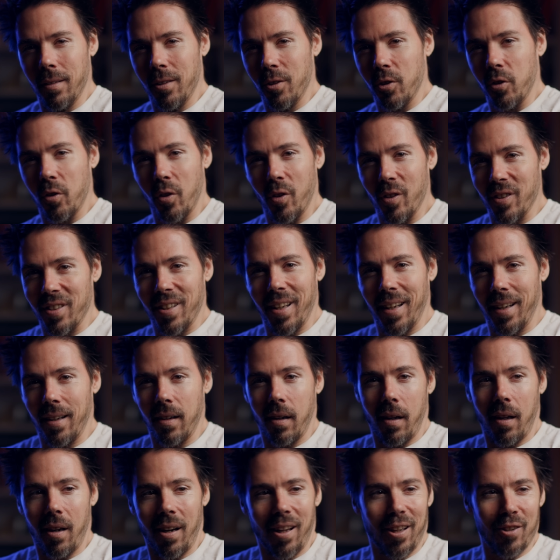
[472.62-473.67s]
So it's like,
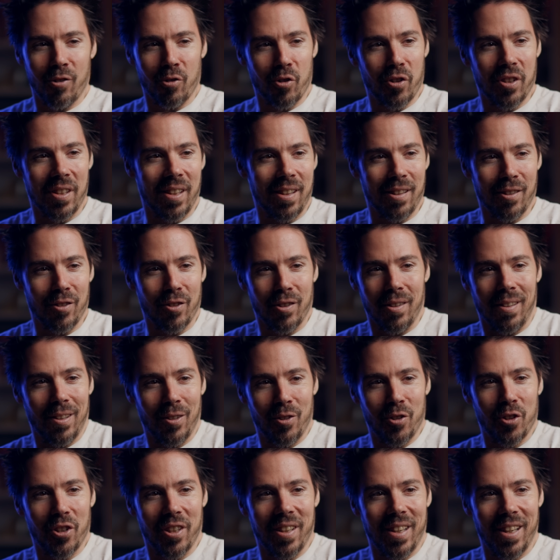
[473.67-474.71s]
I don't see the
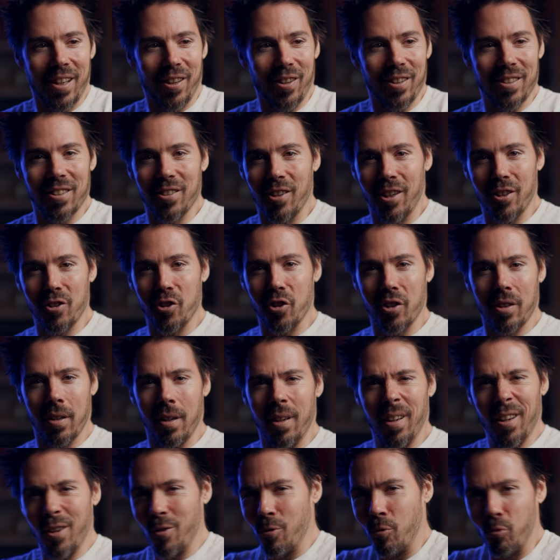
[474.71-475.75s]
solution here. It's not just,
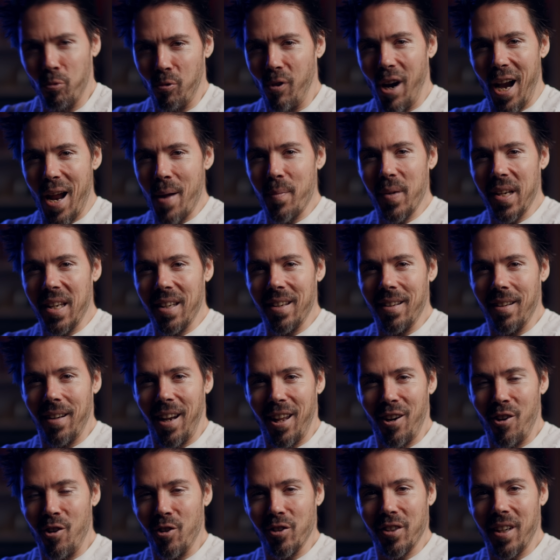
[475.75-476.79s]
ram it in
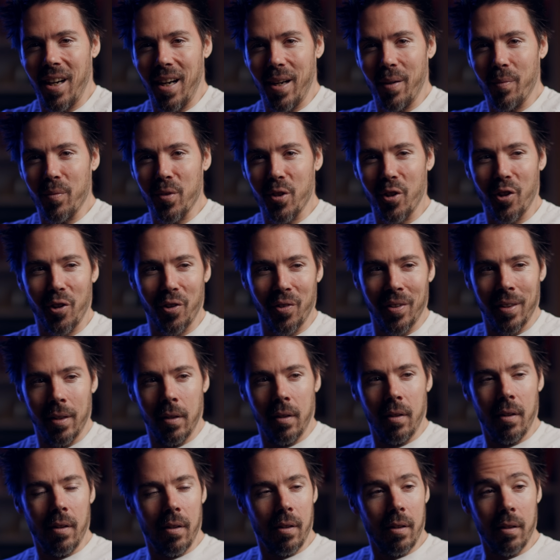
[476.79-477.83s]
at all times. So
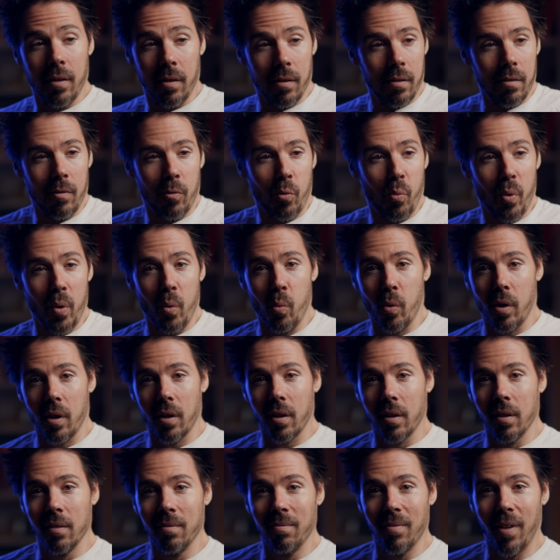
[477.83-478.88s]
we
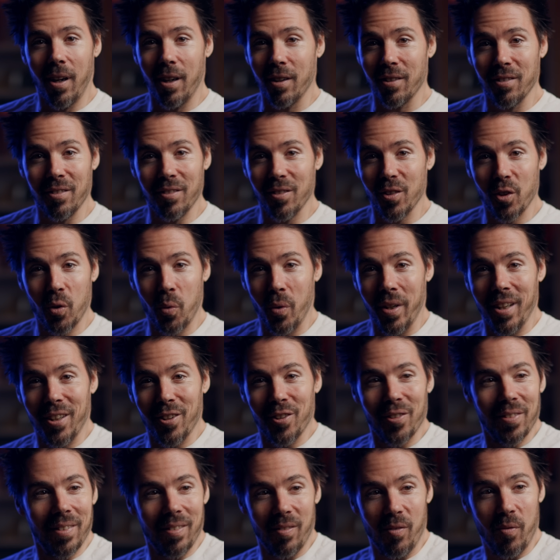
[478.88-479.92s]
work on
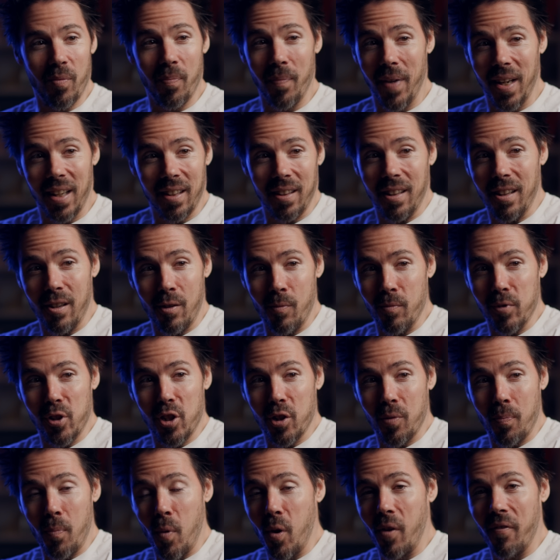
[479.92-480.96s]
tweaks, make a little,
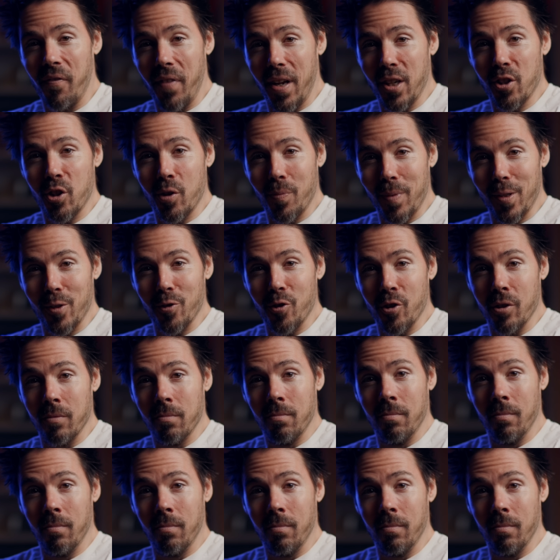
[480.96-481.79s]
just more vegetables,